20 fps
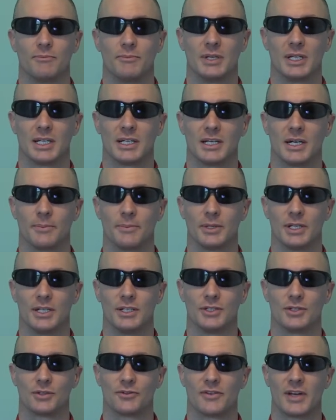big
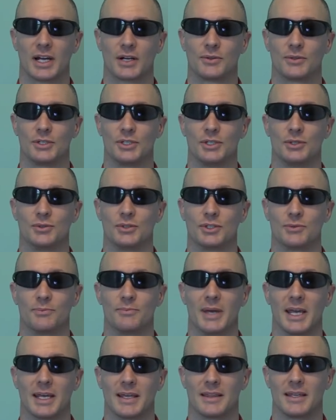companies or factories use to
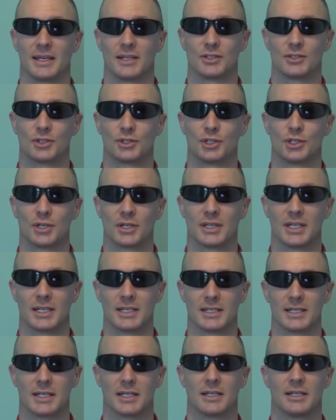make things or cook
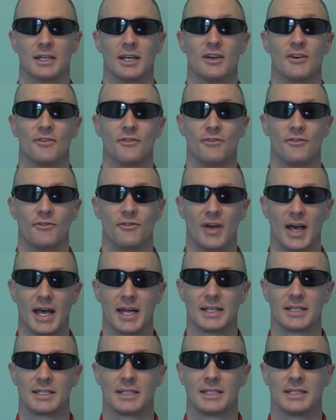things at
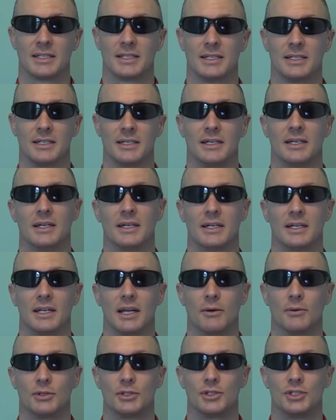Vat.
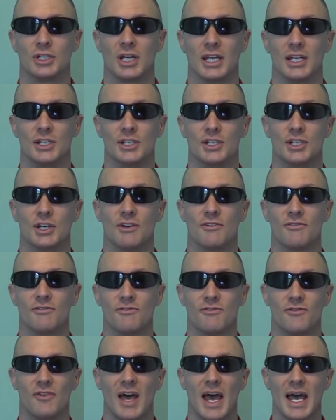Now I want you to change
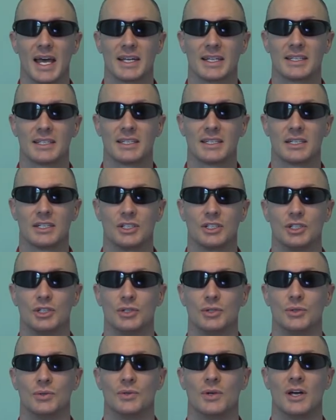vat
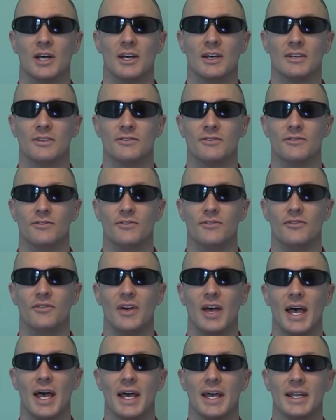to
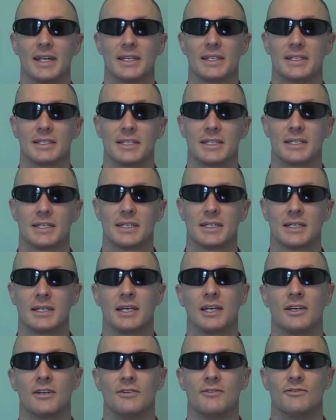vet.
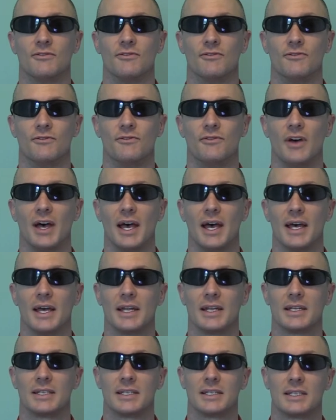
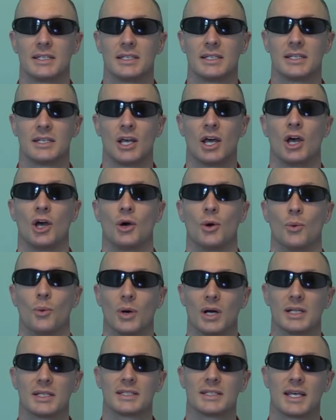Vet.
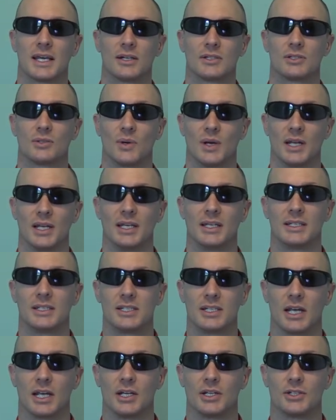What sound do I need to
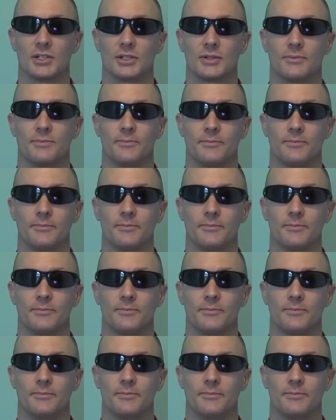change?